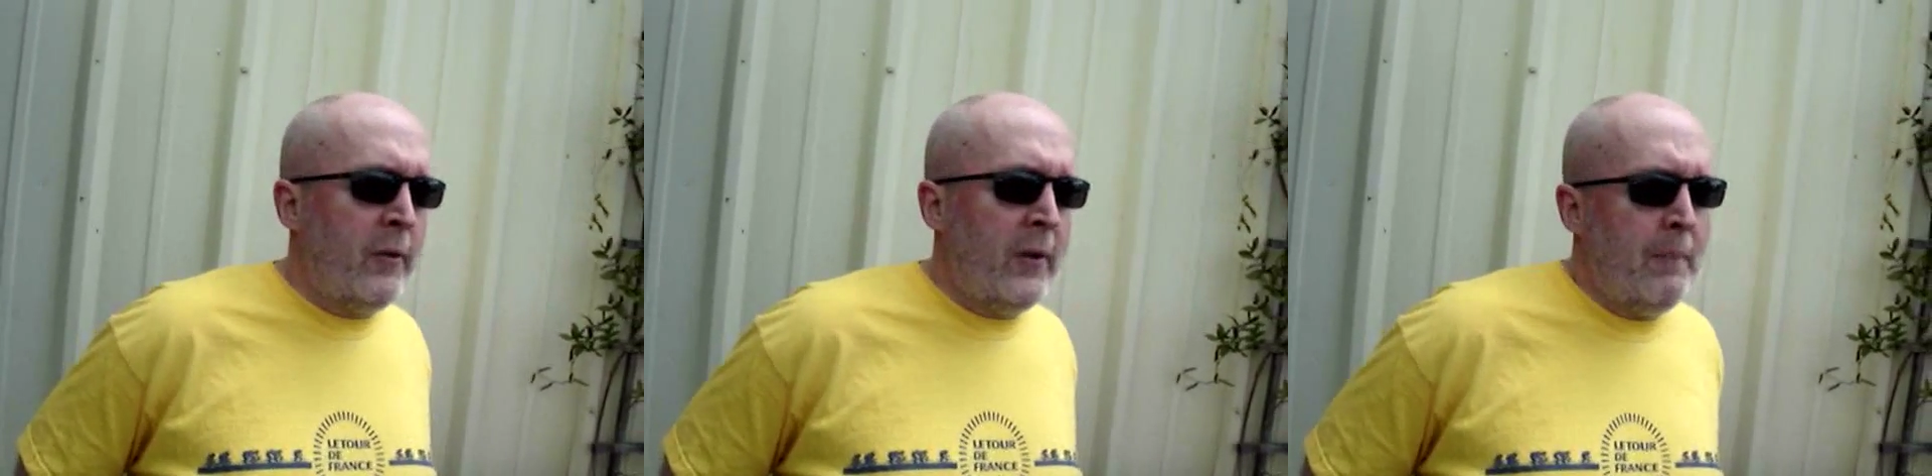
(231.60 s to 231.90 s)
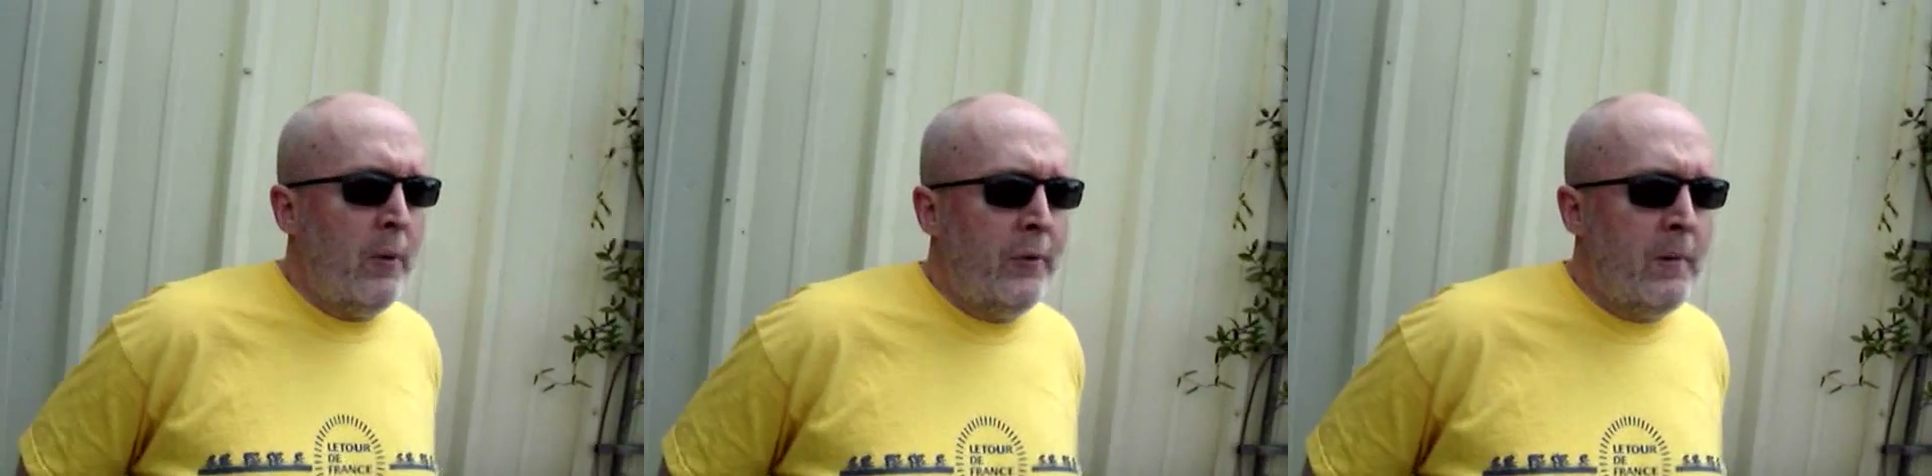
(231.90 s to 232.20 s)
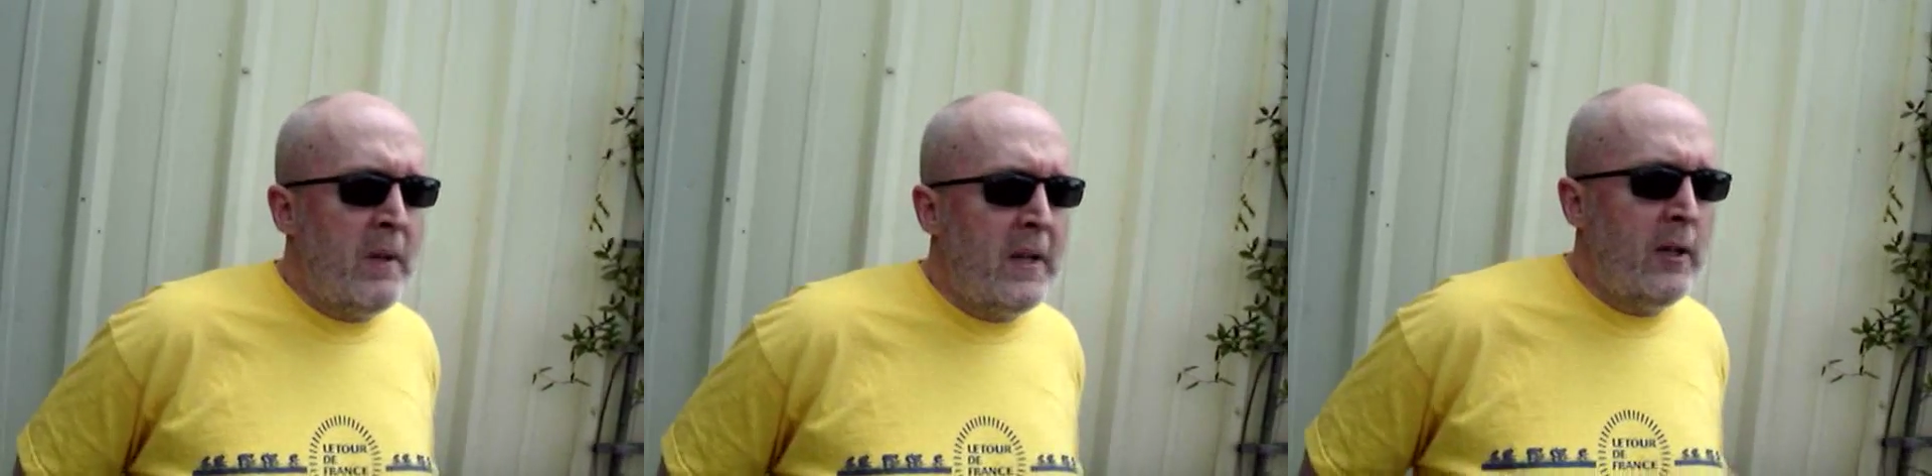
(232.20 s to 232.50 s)
example,
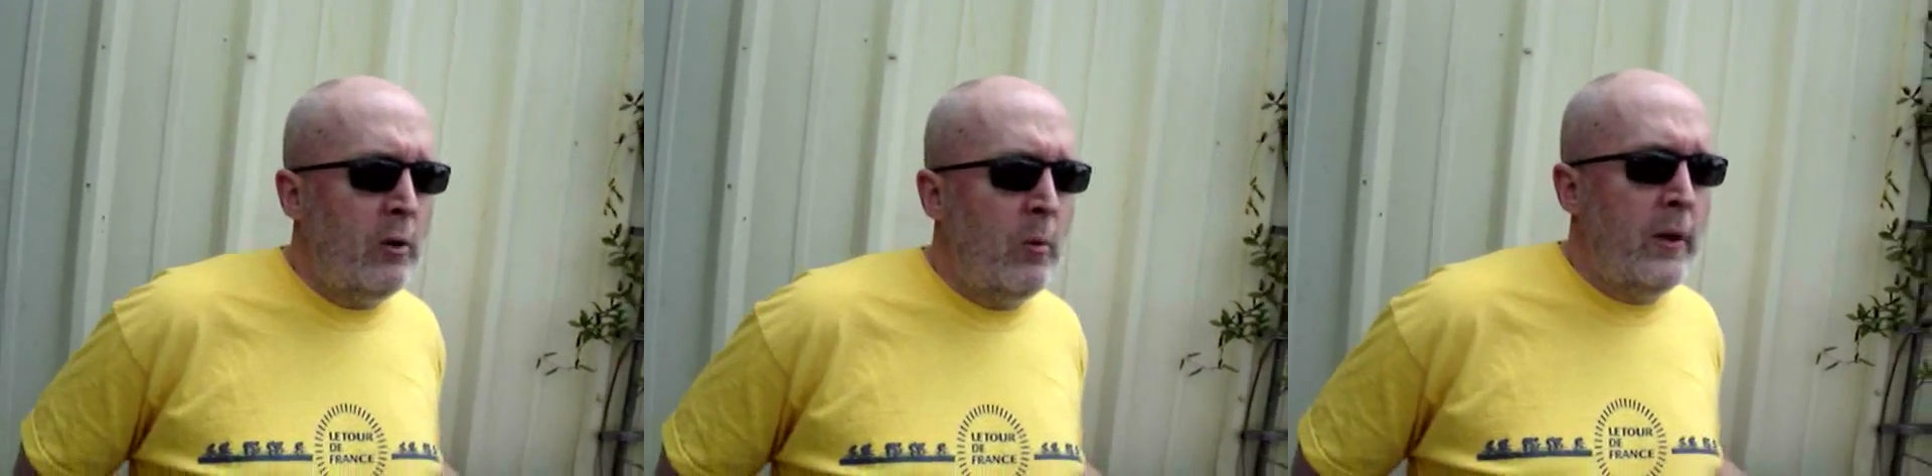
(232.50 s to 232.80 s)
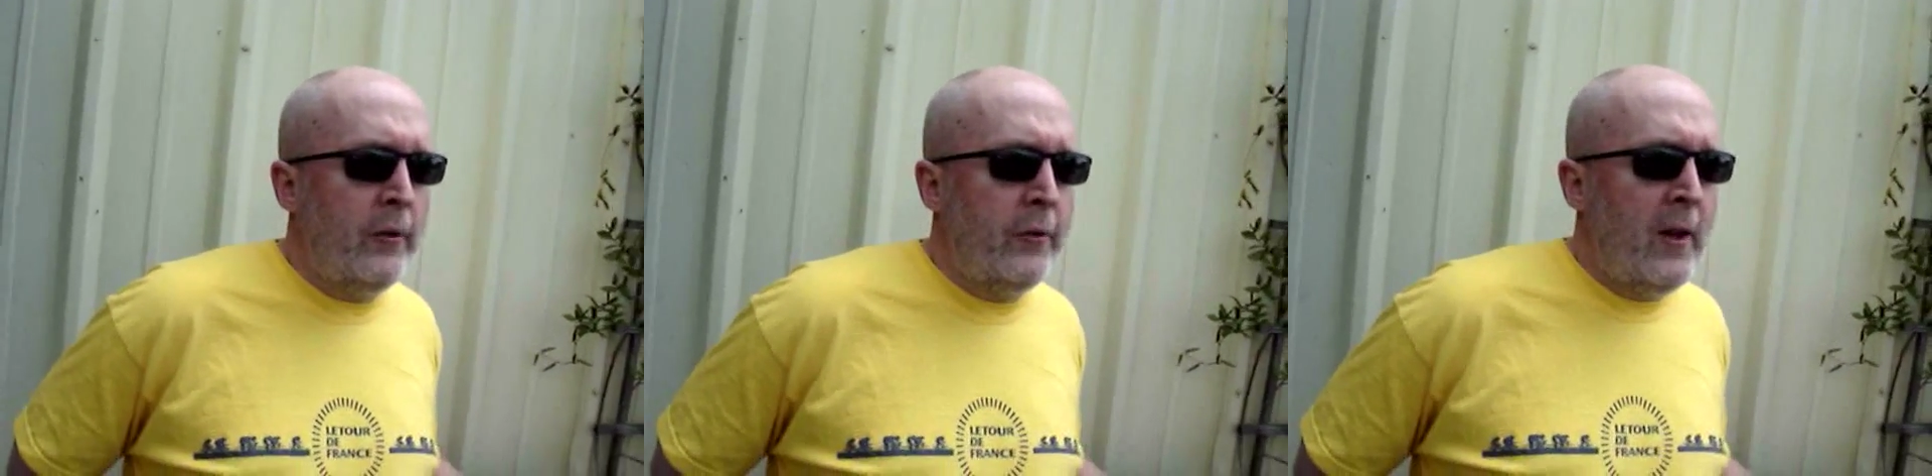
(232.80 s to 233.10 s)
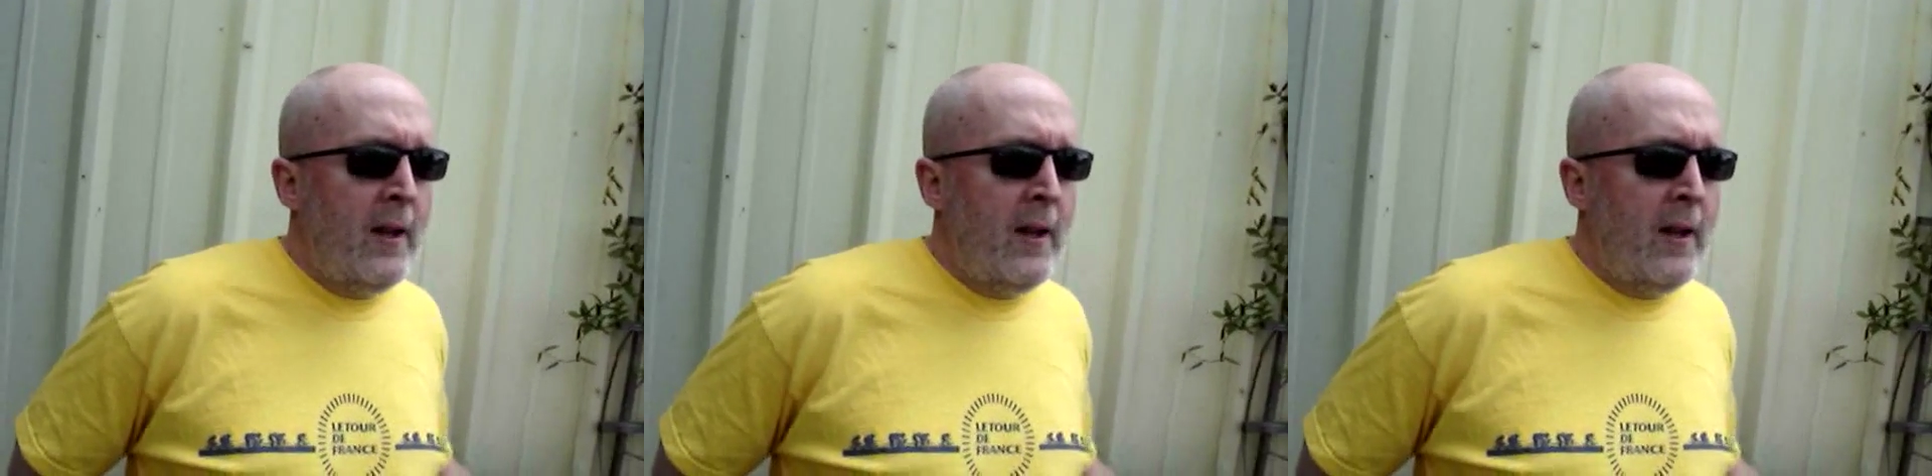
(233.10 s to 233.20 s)
somebody who was